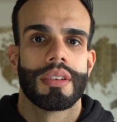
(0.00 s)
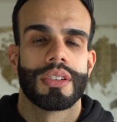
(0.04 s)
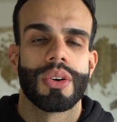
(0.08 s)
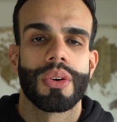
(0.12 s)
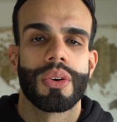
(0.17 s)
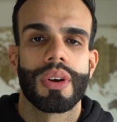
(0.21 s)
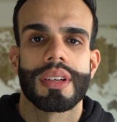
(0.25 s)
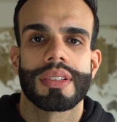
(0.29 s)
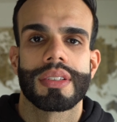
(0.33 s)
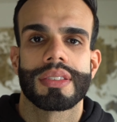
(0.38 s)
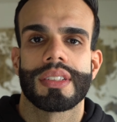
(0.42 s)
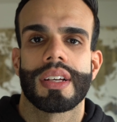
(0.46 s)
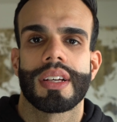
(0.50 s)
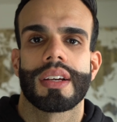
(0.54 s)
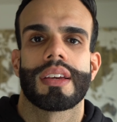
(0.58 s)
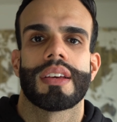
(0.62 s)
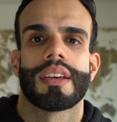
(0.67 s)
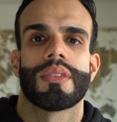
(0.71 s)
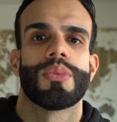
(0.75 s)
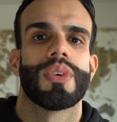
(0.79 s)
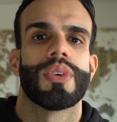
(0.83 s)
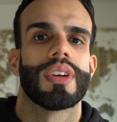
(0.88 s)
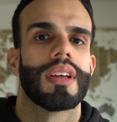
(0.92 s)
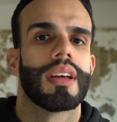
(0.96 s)
Don't get stuck
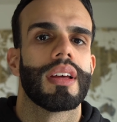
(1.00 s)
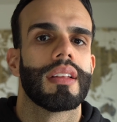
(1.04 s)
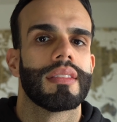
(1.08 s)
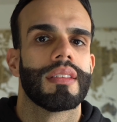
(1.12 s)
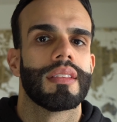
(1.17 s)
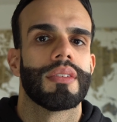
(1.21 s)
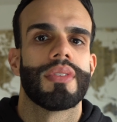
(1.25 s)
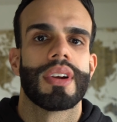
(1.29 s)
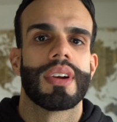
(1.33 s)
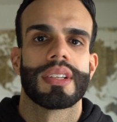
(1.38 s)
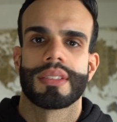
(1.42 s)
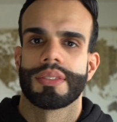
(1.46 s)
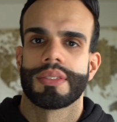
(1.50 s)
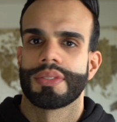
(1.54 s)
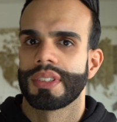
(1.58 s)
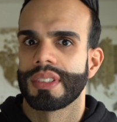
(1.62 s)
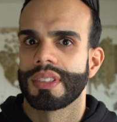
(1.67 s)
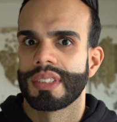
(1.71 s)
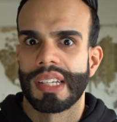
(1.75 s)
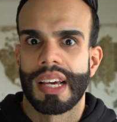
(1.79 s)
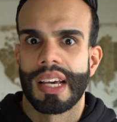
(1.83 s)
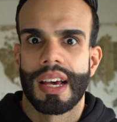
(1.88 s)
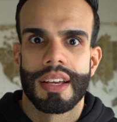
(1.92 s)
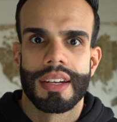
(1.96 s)
in what the rest of
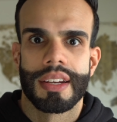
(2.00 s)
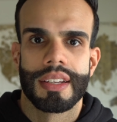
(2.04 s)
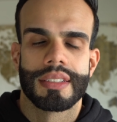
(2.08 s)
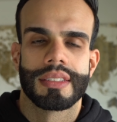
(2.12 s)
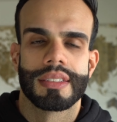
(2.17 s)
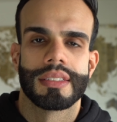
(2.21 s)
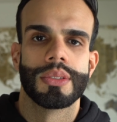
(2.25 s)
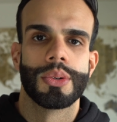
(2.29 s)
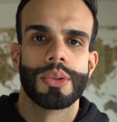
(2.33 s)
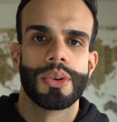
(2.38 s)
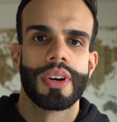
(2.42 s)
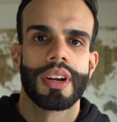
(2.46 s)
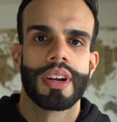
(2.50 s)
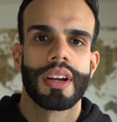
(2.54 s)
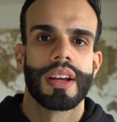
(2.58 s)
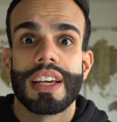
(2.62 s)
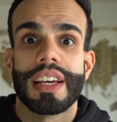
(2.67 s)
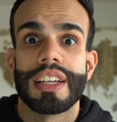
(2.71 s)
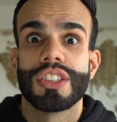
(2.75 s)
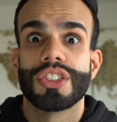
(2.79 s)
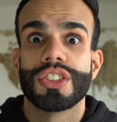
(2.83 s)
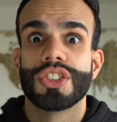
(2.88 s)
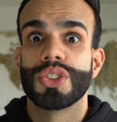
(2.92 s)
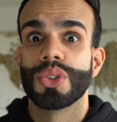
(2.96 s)
society is doing.
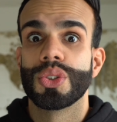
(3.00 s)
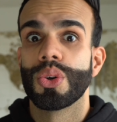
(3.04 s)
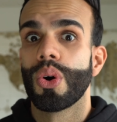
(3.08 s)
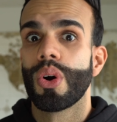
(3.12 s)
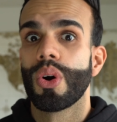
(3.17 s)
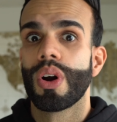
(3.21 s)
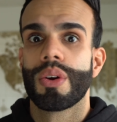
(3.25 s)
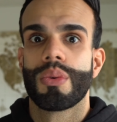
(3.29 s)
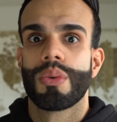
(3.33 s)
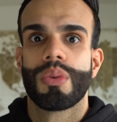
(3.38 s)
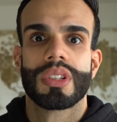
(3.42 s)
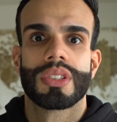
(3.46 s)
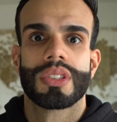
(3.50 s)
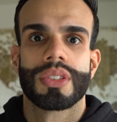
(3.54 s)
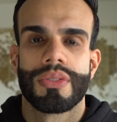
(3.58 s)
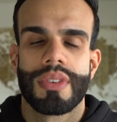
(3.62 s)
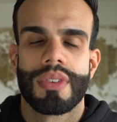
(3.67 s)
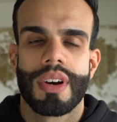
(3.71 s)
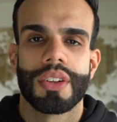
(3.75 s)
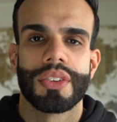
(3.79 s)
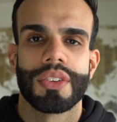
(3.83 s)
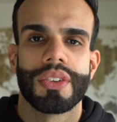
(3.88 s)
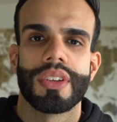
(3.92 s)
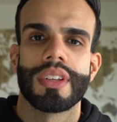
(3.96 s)
Enjoy what's
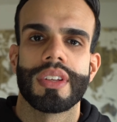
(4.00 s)
around you.